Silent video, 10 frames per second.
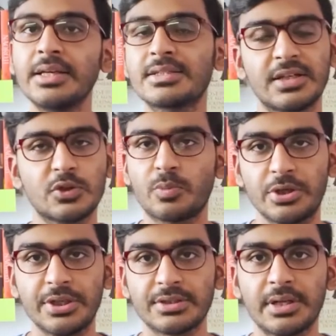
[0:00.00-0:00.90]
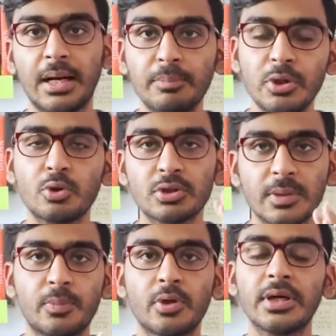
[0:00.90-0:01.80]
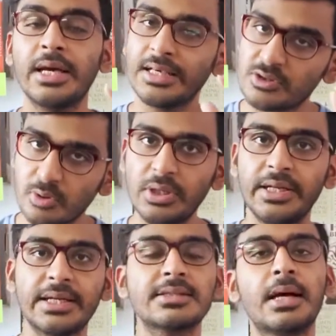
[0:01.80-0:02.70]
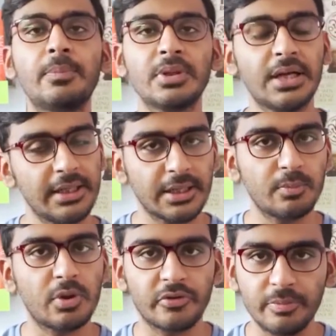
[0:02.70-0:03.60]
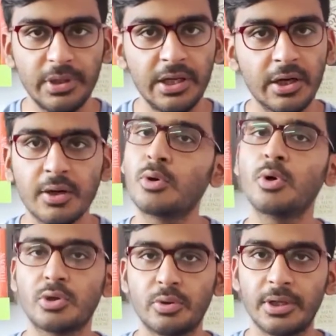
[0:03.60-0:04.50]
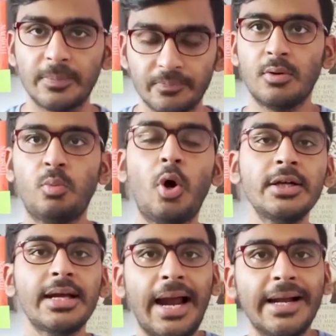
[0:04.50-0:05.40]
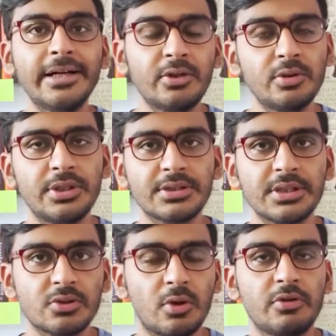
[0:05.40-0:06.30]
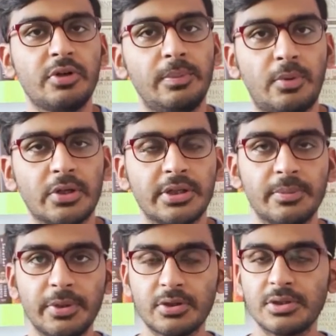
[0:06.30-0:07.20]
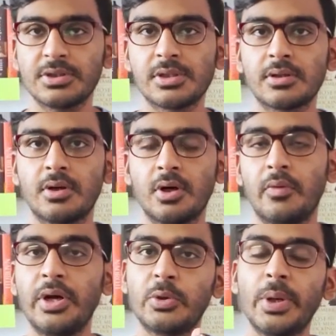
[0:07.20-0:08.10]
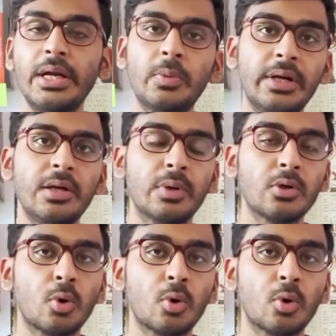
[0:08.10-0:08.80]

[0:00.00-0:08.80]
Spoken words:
such projects. And Hambantota port is only an example that I can possibly quote today. What added to this is also important, because when 2020, when